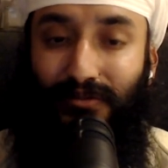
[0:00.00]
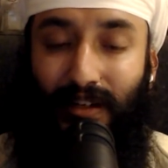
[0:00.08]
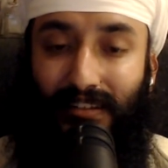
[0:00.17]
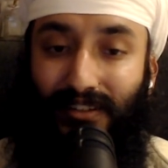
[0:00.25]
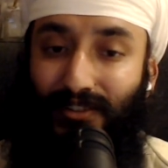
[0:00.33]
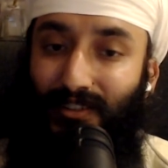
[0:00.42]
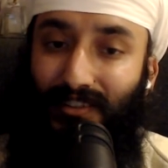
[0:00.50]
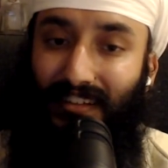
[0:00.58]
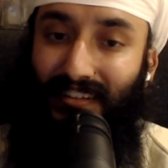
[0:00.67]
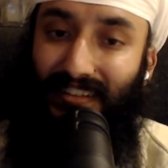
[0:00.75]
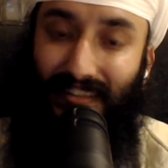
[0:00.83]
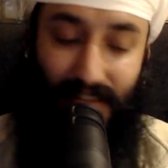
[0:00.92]
when the hmm. gursek
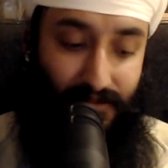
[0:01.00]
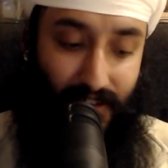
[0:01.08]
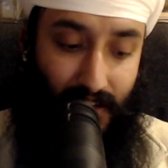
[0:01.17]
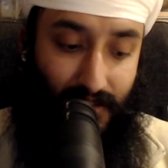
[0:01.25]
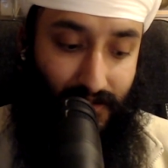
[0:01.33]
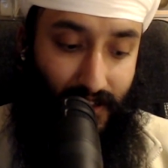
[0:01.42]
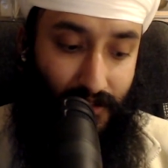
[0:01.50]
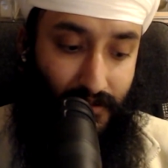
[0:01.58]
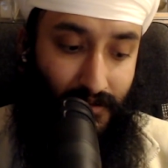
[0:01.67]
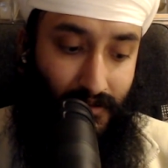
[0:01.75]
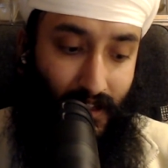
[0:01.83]
sees the face of their guru.